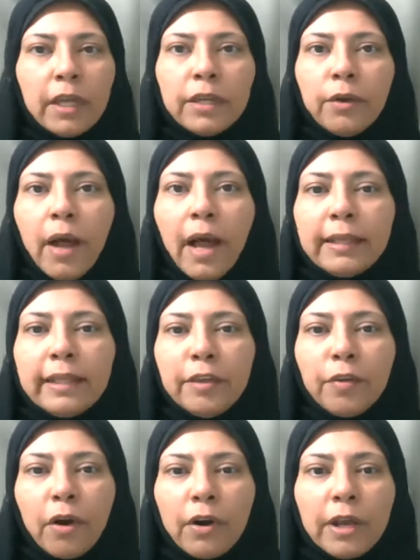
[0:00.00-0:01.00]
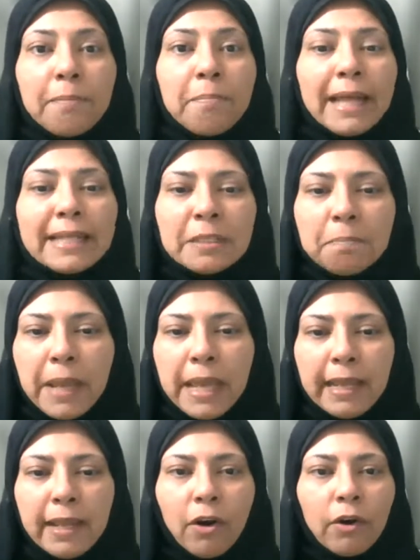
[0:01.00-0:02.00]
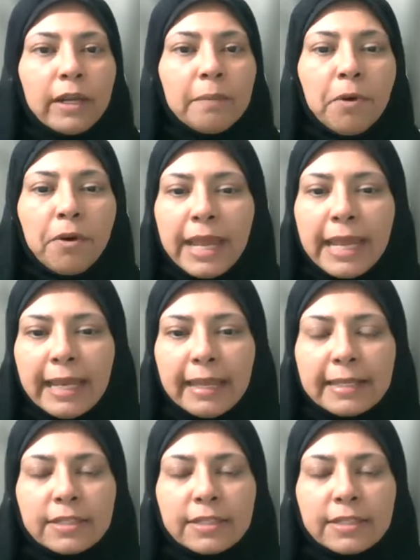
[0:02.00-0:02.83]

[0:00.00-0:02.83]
Hadith are emancipating, are liberating.